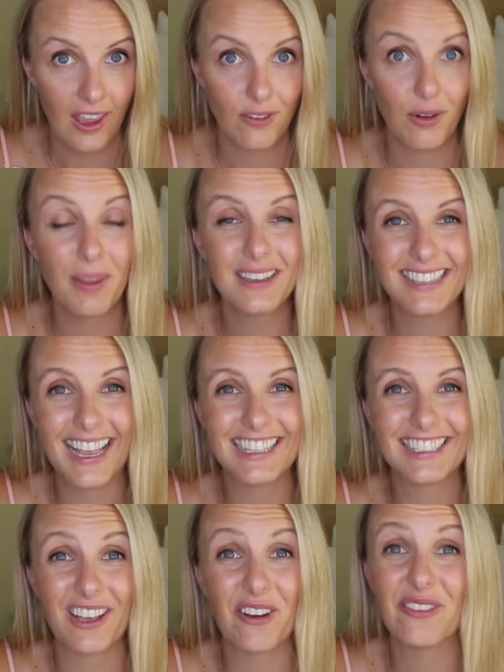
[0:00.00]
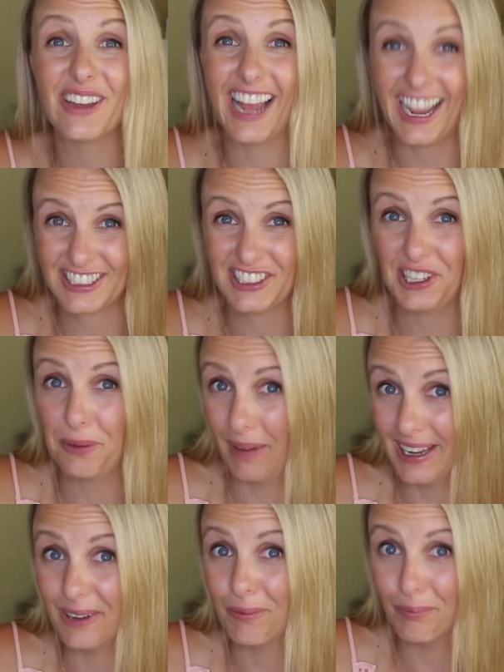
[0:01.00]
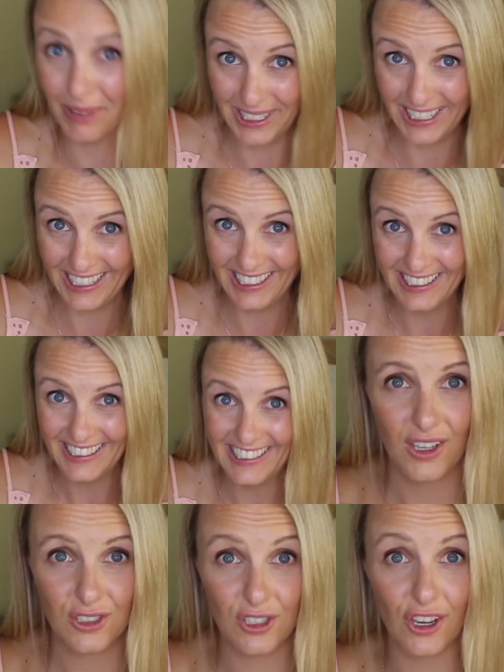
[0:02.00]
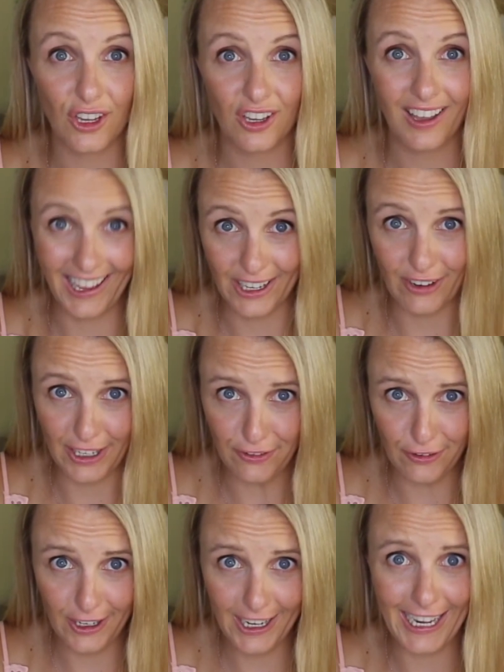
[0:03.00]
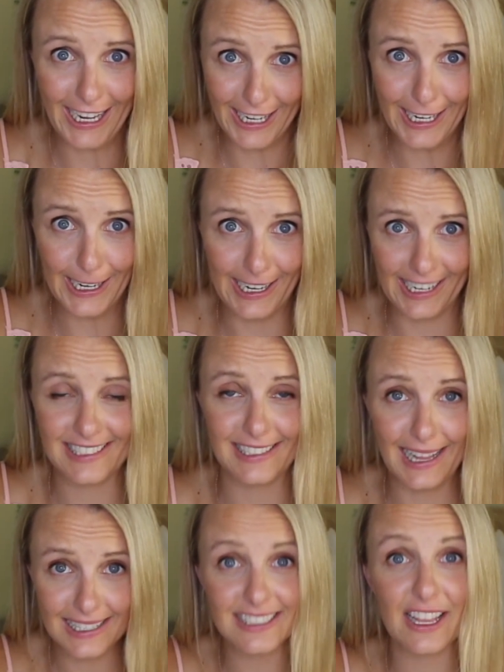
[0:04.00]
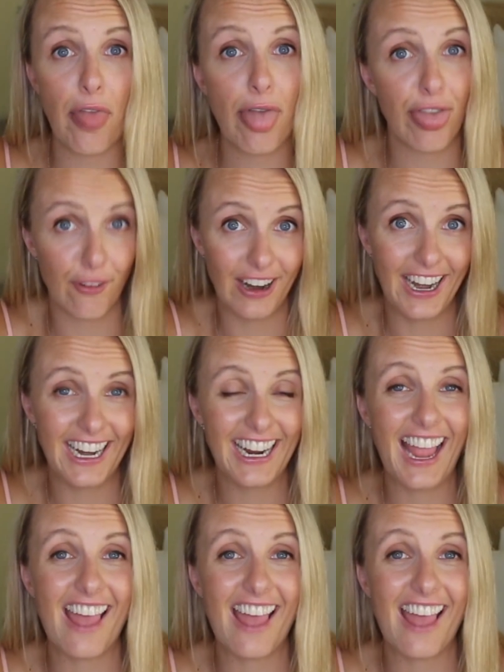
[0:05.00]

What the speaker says: from the sense of it actually make money. So are you ready for it? Here is lesson 3,